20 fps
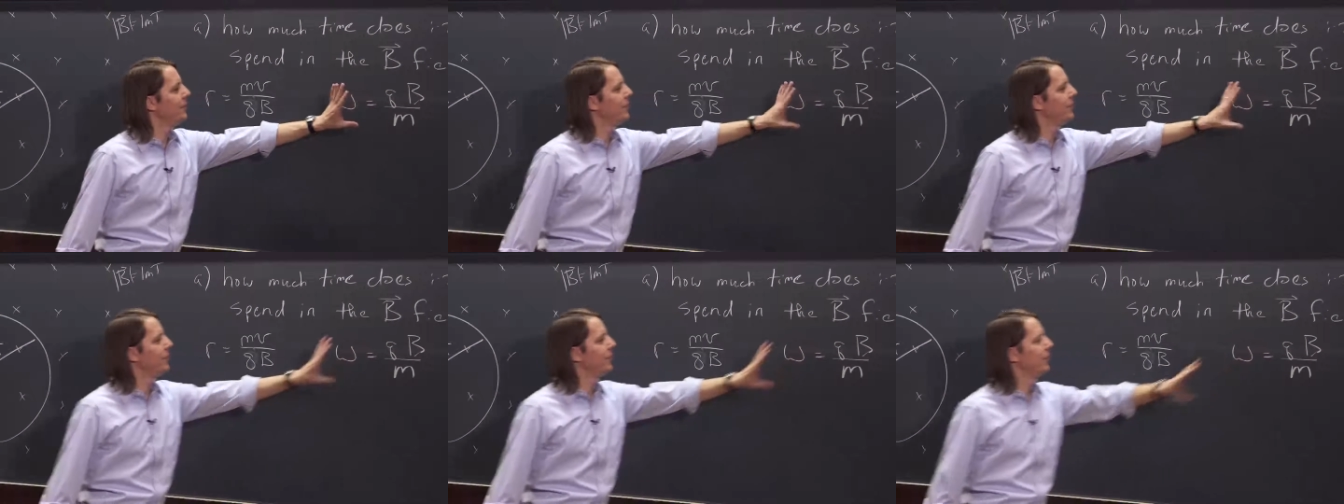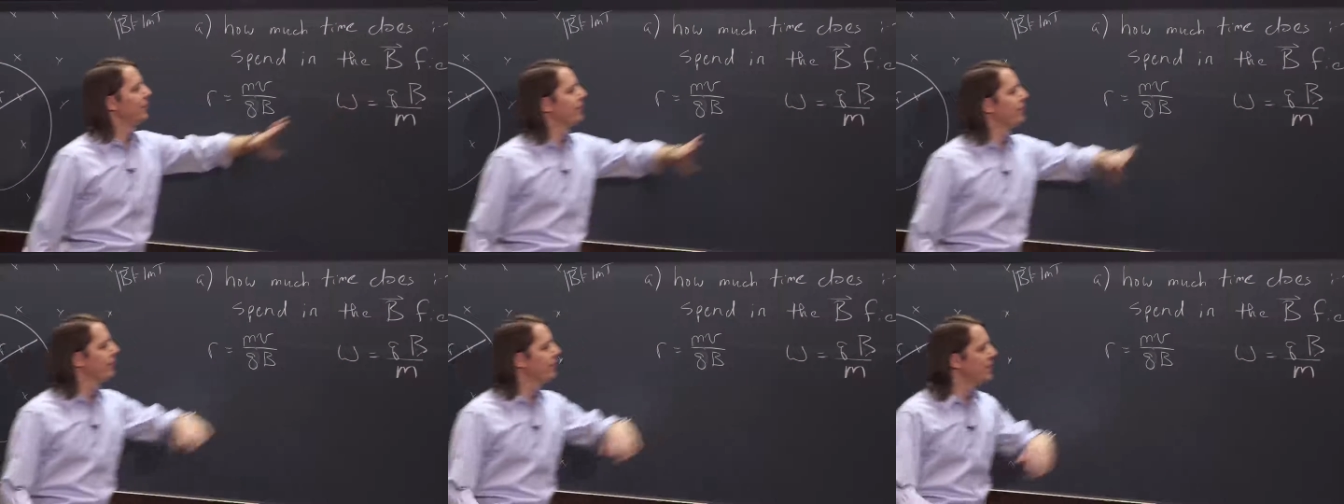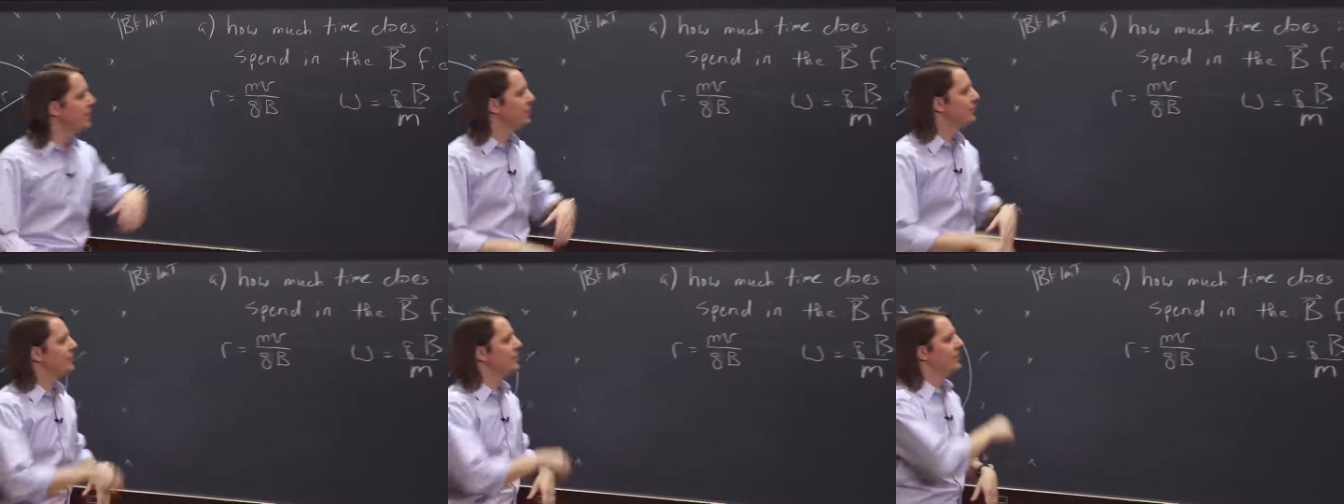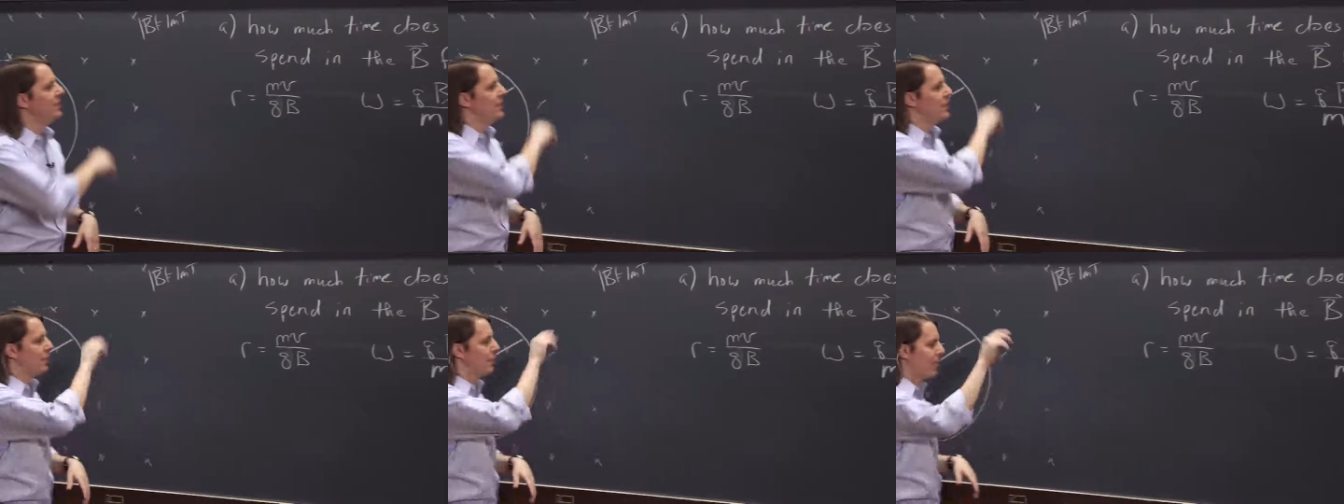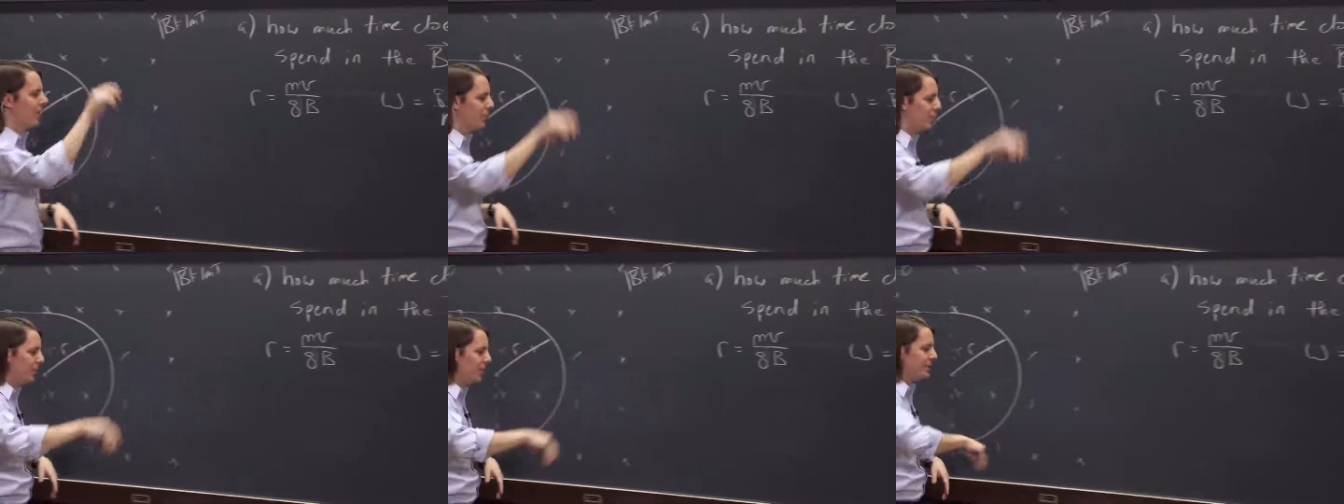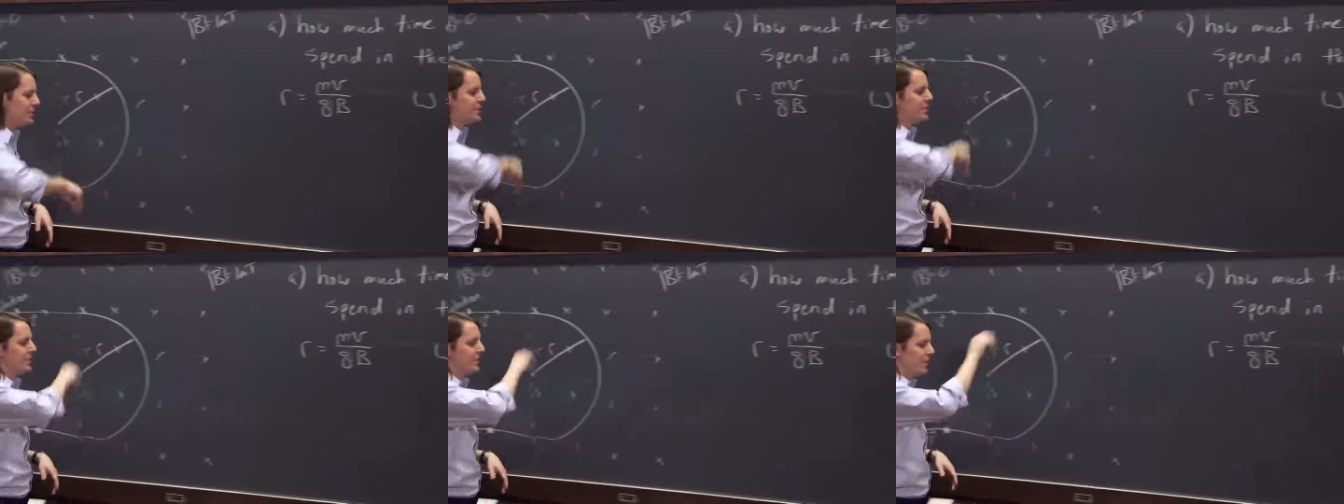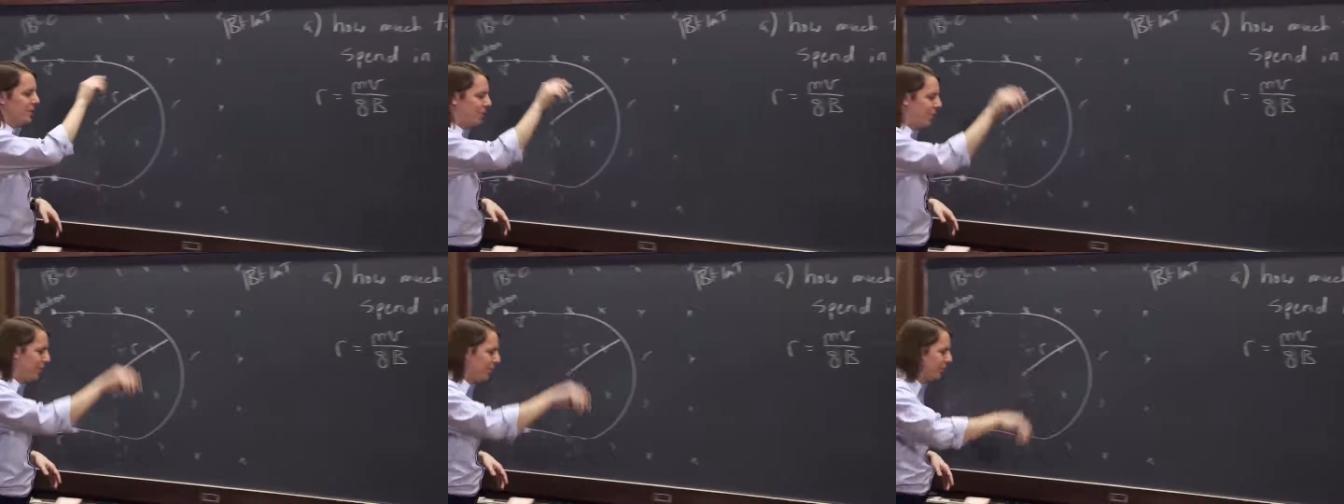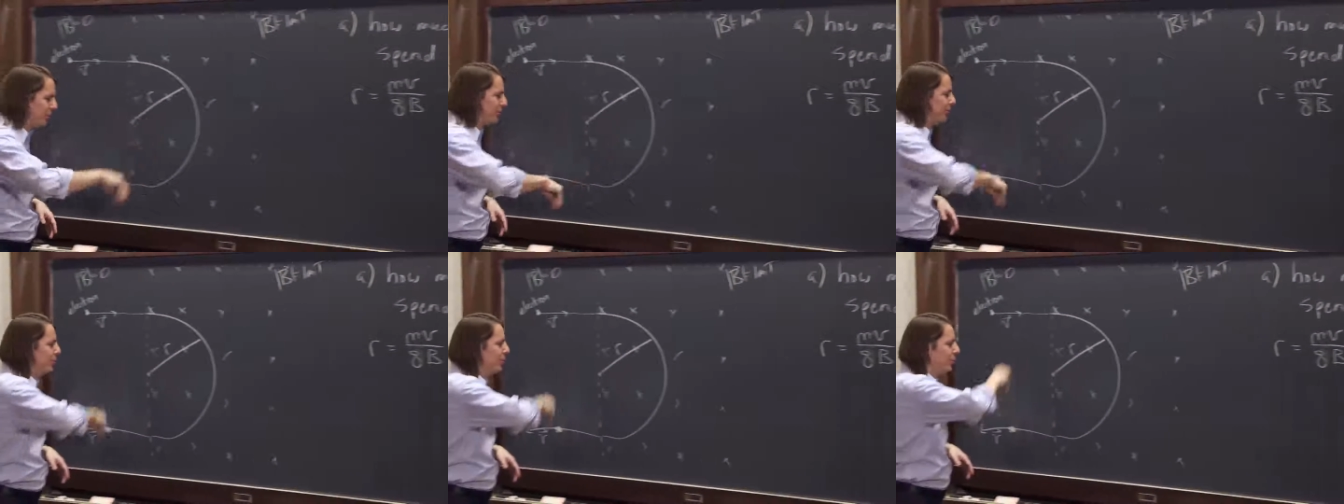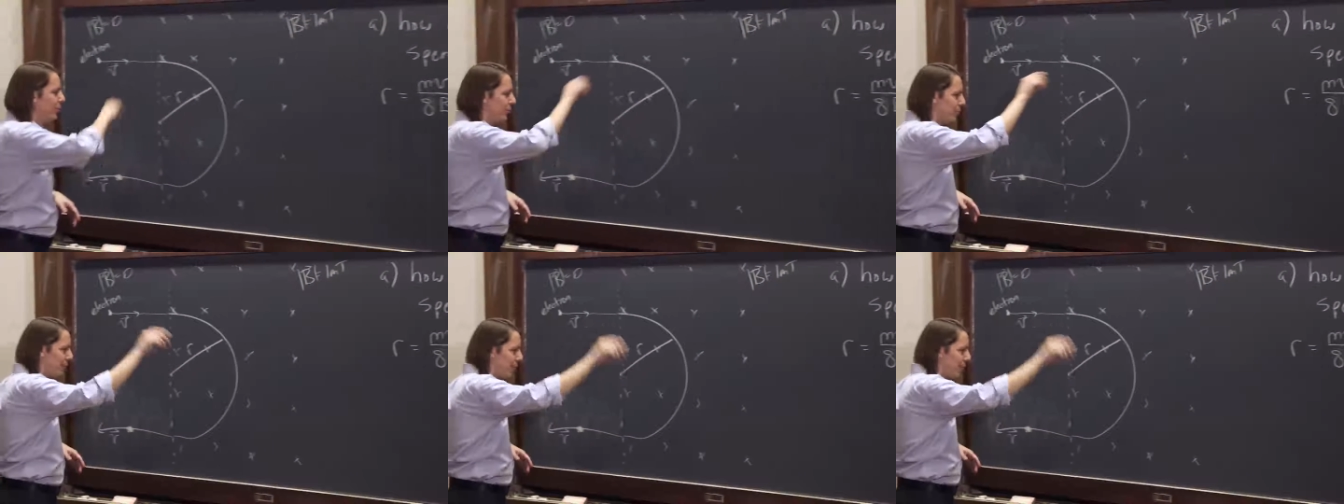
for the frequency around which the particle goes